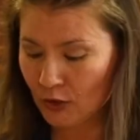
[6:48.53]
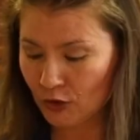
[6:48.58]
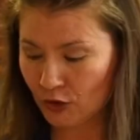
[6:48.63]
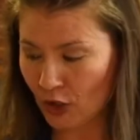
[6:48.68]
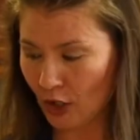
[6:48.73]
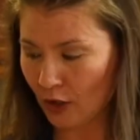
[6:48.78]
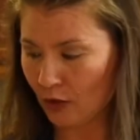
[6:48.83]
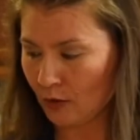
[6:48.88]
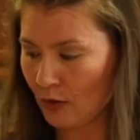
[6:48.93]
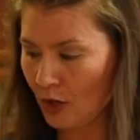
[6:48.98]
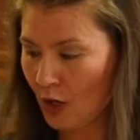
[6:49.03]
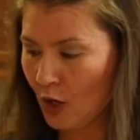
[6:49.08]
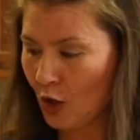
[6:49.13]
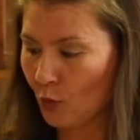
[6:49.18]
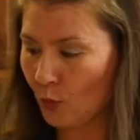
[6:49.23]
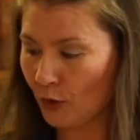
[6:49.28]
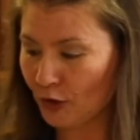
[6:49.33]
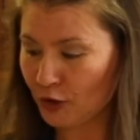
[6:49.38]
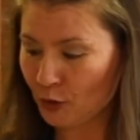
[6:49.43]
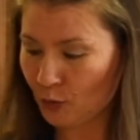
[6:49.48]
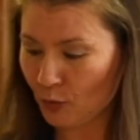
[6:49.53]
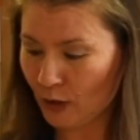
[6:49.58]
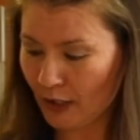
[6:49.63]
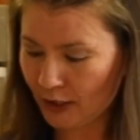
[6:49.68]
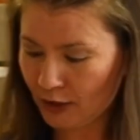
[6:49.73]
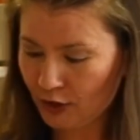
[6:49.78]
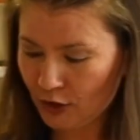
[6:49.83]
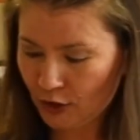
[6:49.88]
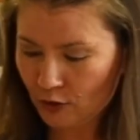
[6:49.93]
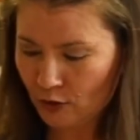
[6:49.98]
So, what you want
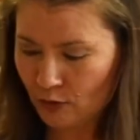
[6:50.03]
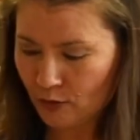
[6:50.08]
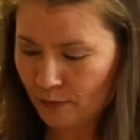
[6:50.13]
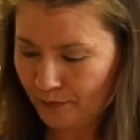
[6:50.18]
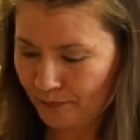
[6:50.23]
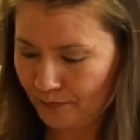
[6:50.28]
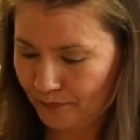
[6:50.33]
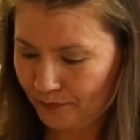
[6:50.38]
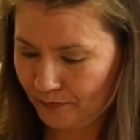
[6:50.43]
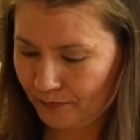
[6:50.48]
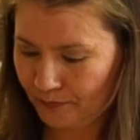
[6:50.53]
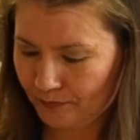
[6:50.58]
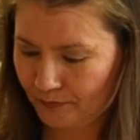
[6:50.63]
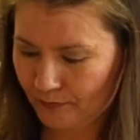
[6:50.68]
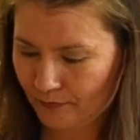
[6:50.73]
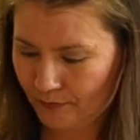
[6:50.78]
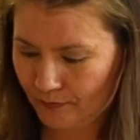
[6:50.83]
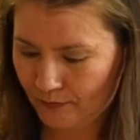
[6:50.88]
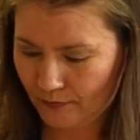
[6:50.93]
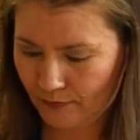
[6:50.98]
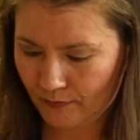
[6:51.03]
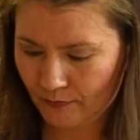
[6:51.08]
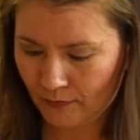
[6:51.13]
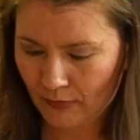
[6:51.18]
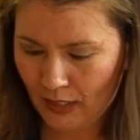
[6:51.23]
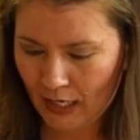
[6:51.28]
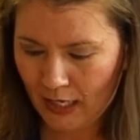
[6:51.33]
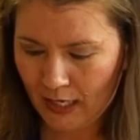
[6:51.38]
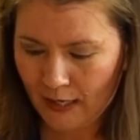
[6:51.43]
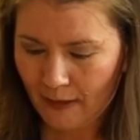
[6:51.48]
to do,
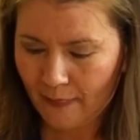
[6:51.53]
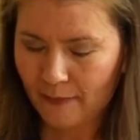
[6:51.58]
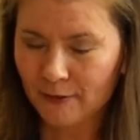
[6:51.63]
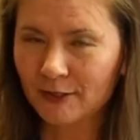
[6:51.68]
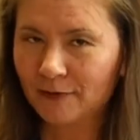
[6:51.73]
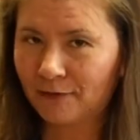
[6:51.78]
there's